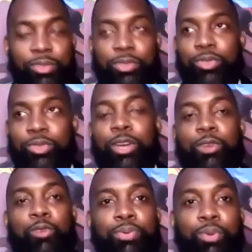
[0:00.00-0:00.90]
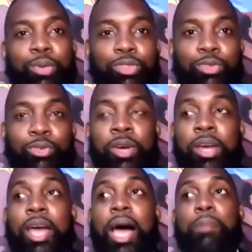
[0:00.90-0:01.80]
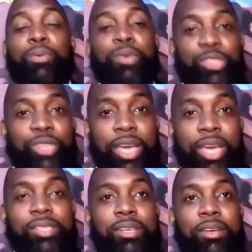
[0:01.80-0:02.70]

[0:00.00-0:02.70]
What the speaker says: to take a new approach, to appreciate